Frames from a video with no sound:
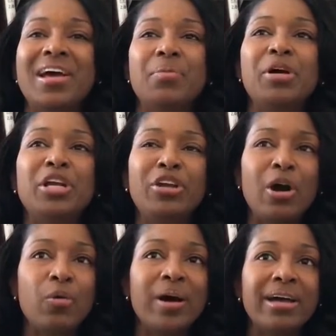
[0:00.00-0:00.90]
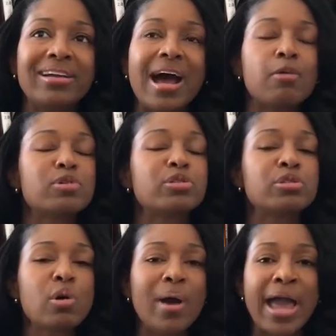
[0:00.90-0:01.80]
But you know what? I was
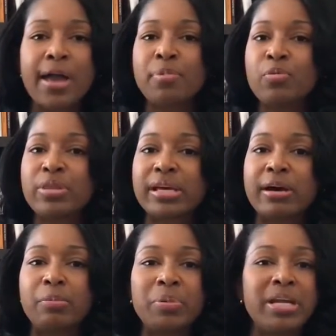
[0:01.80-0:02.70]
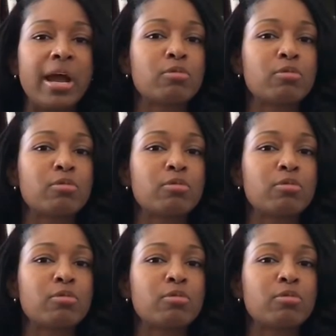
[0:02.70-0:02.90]
so happy with the company.